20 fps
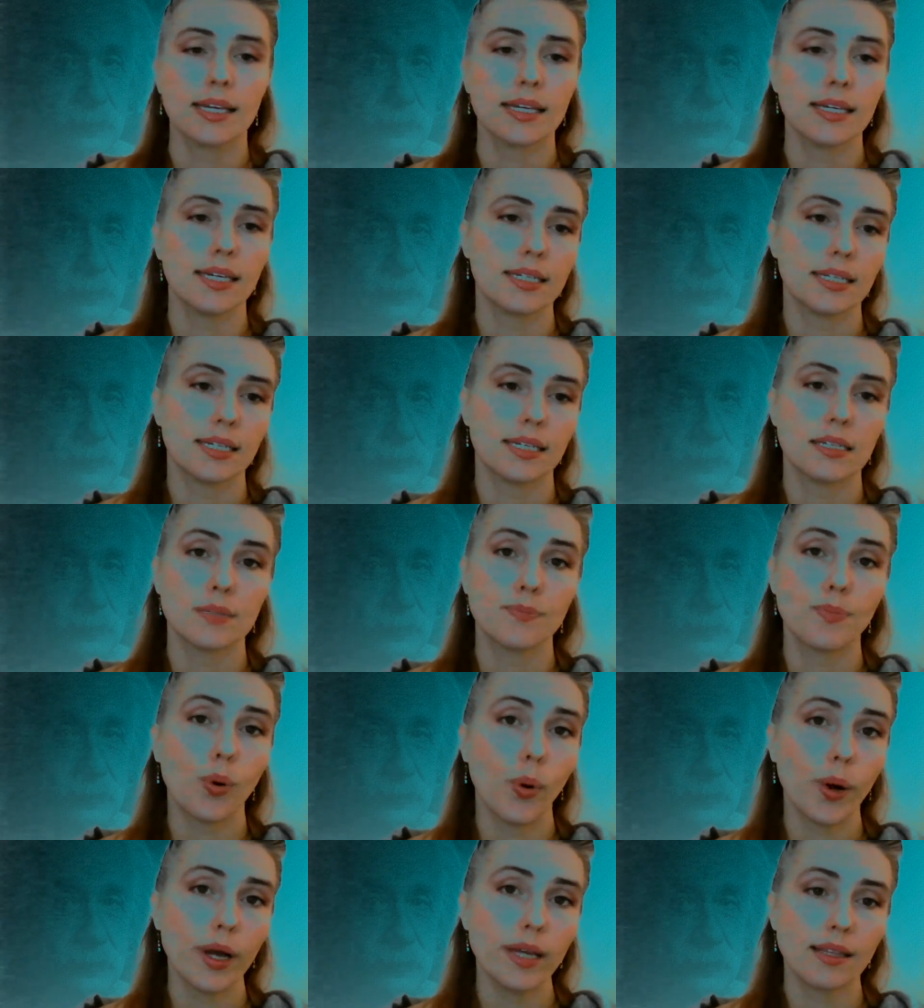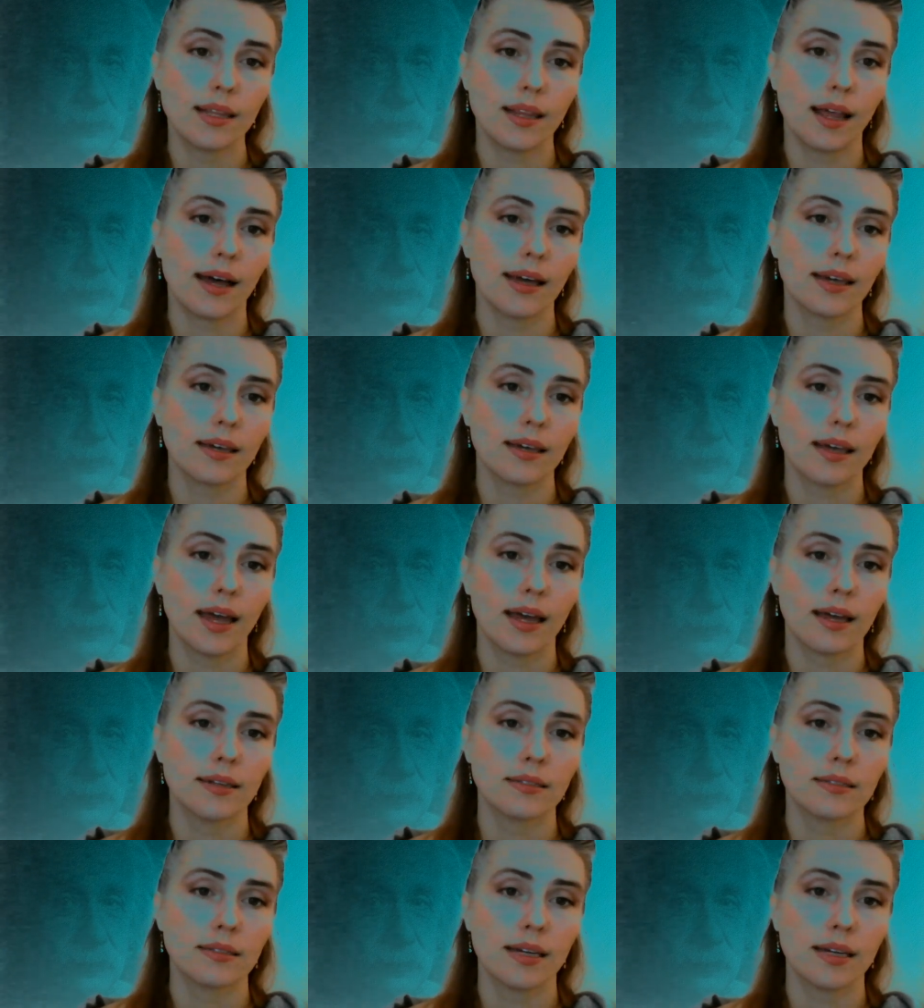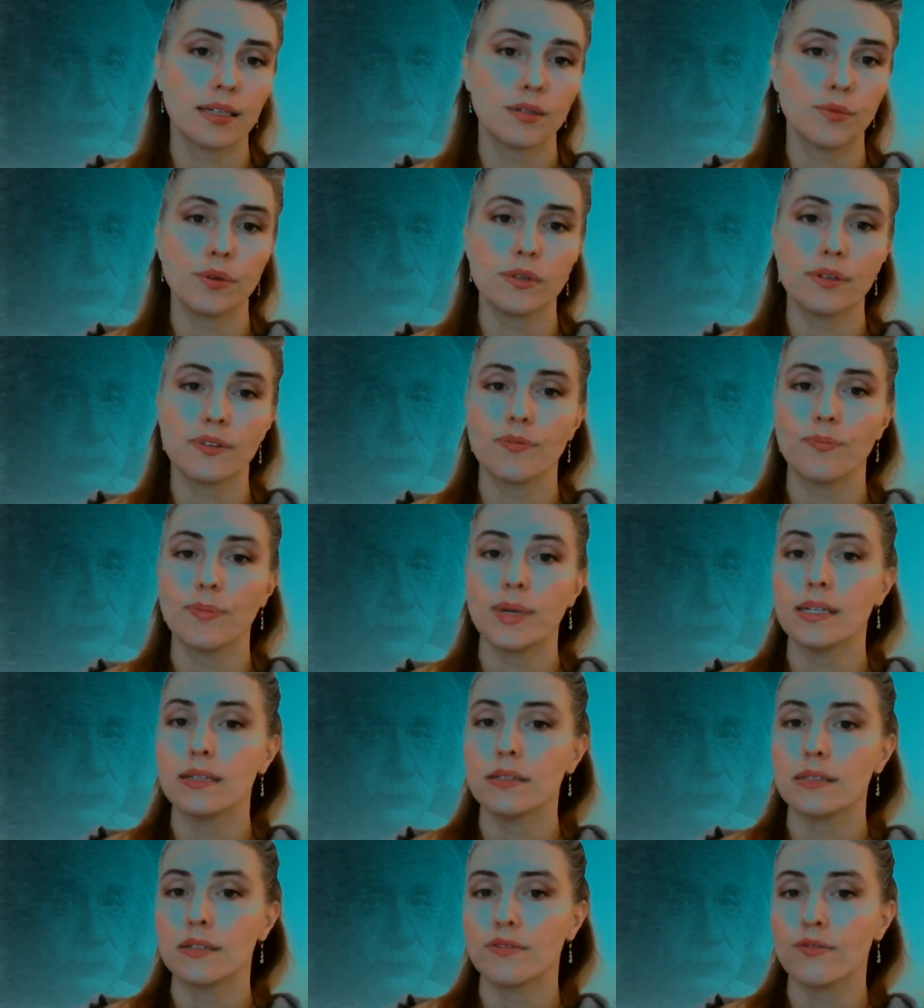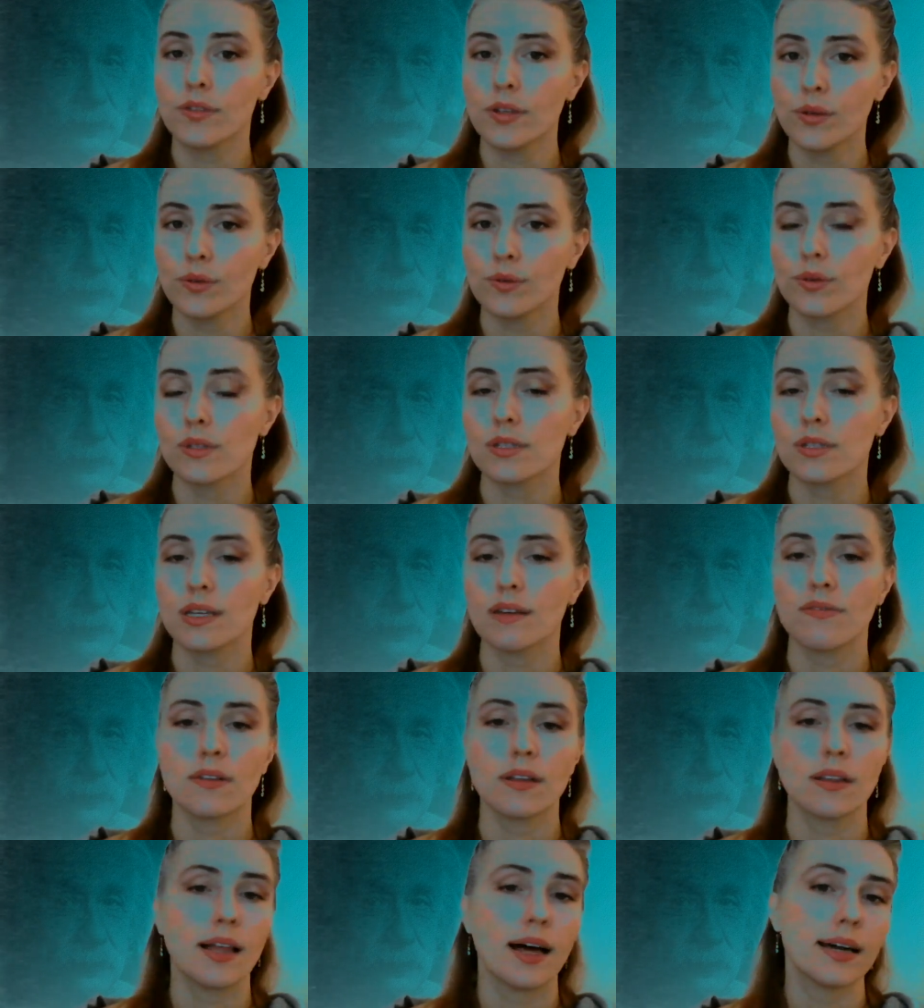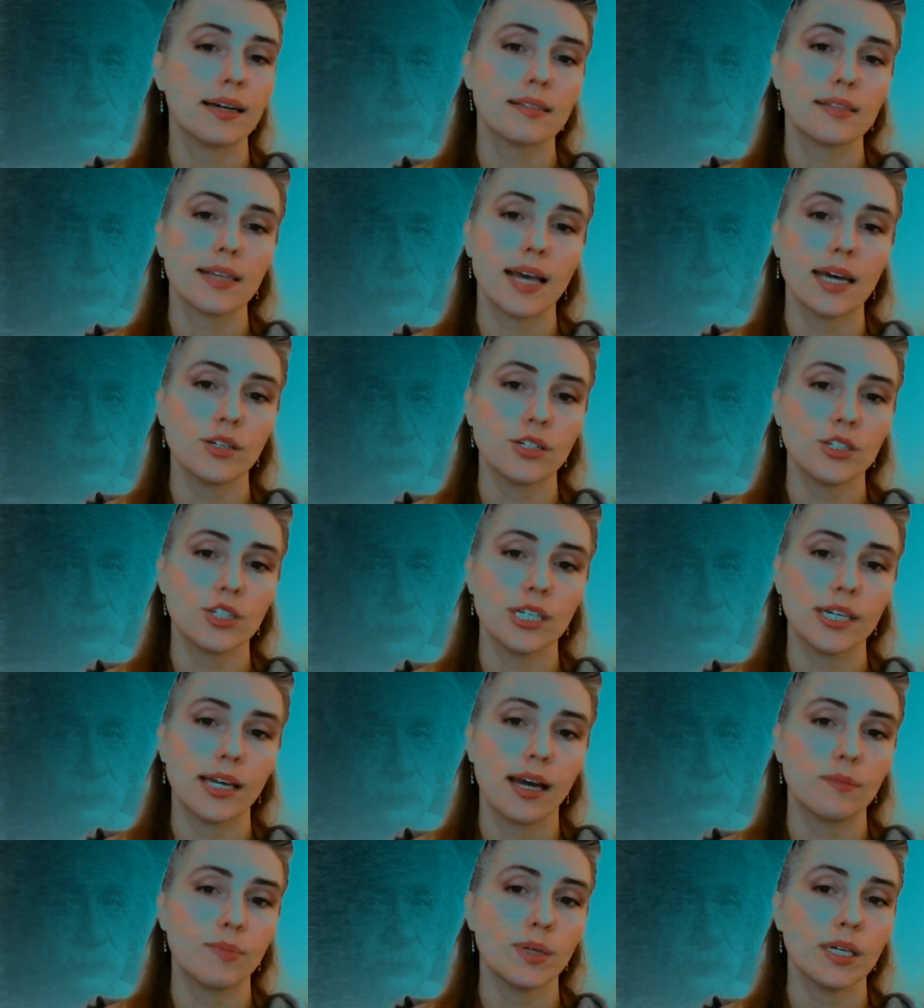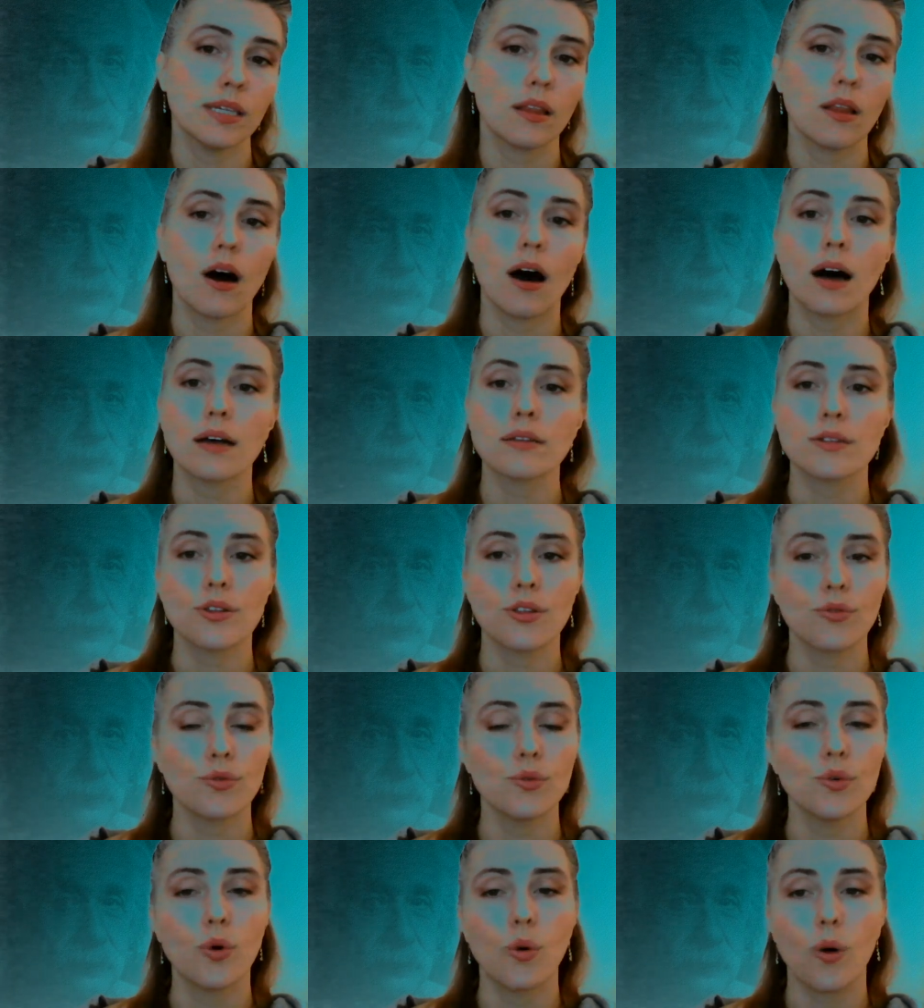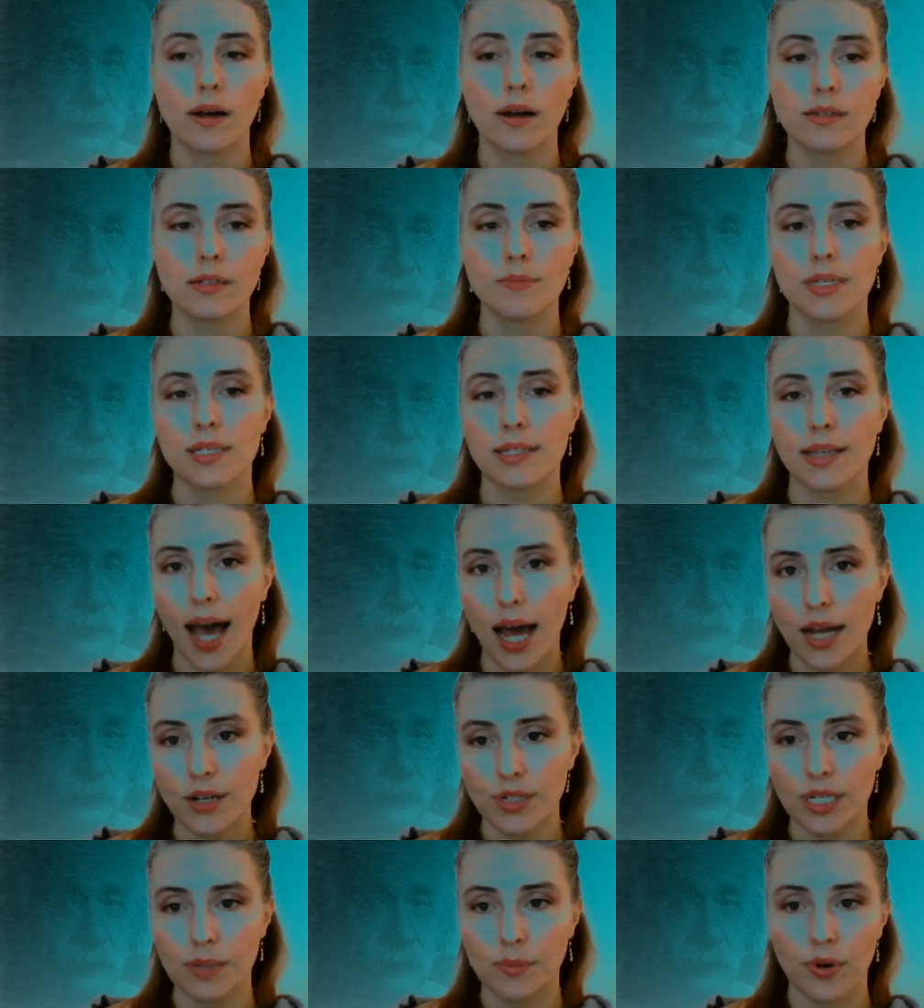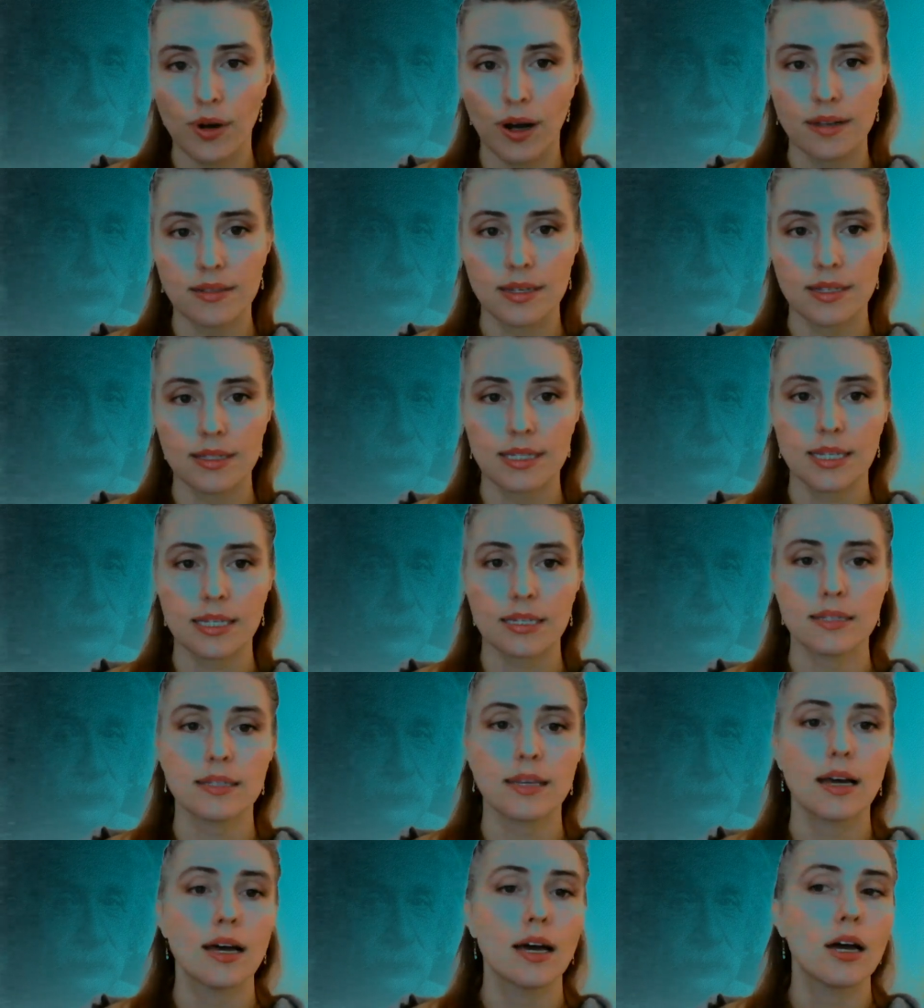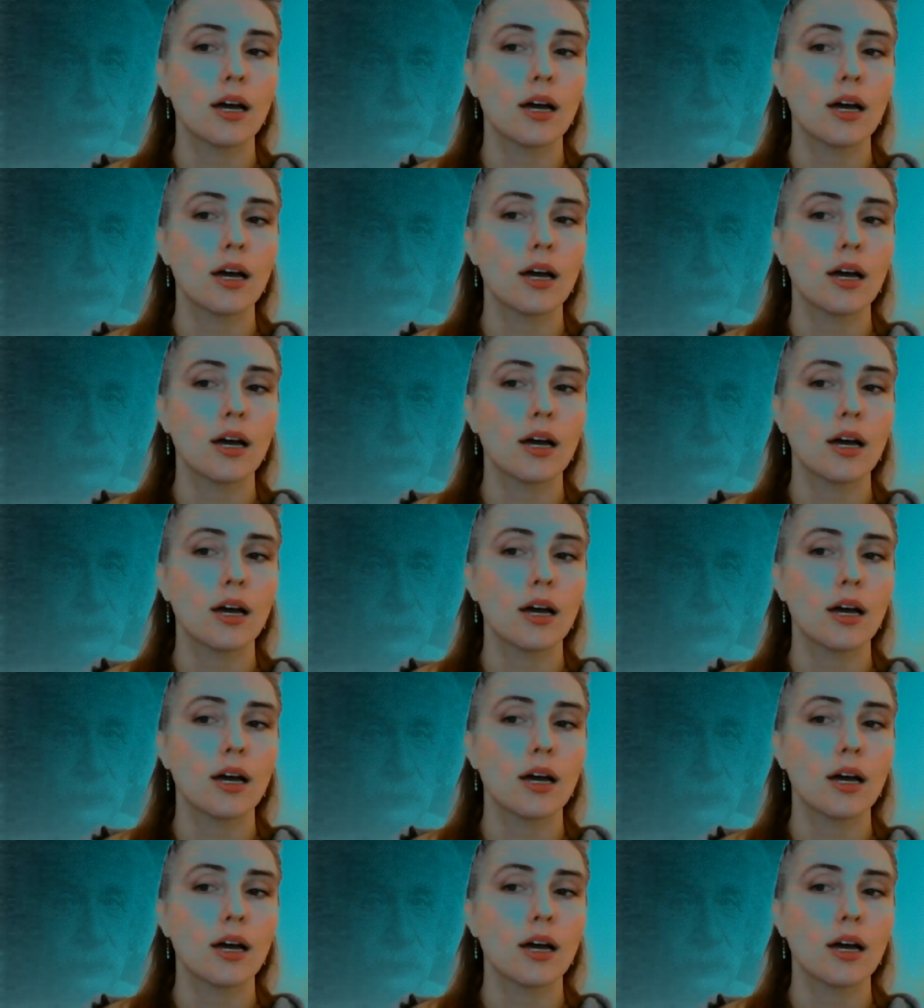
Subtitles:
It is point-like, and it would have been diffuse if the light's energy had been lost through quantum scattering processes,